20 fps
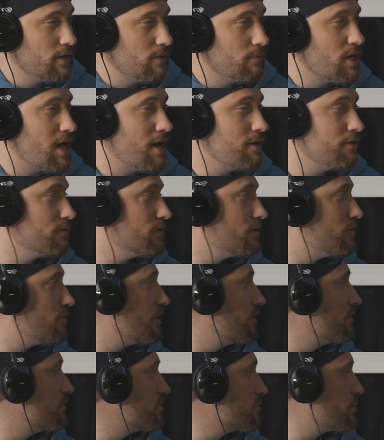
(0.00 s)
Yeah, I don't
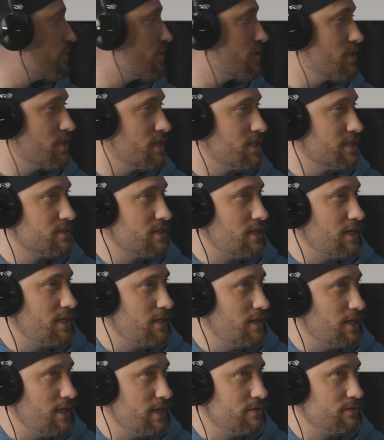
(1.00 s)
know. This is one of the things that
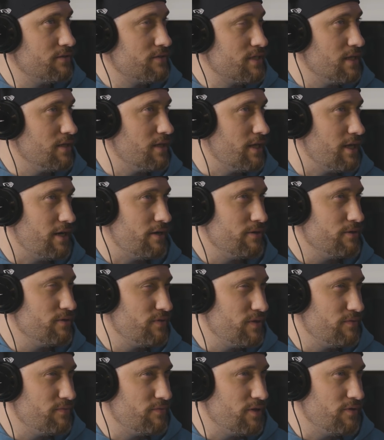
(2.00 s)
I say a lot. I don't know
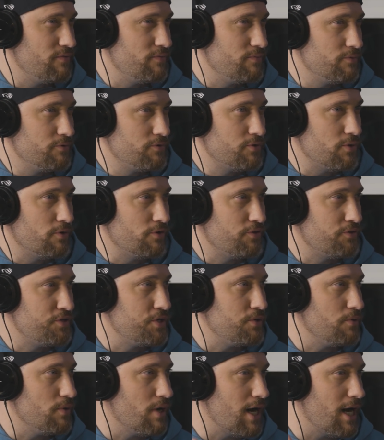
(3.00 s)
if I've told it
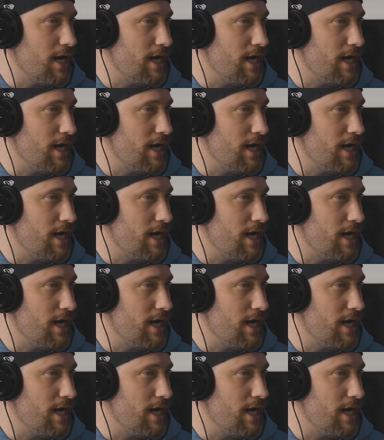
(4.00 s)
to you.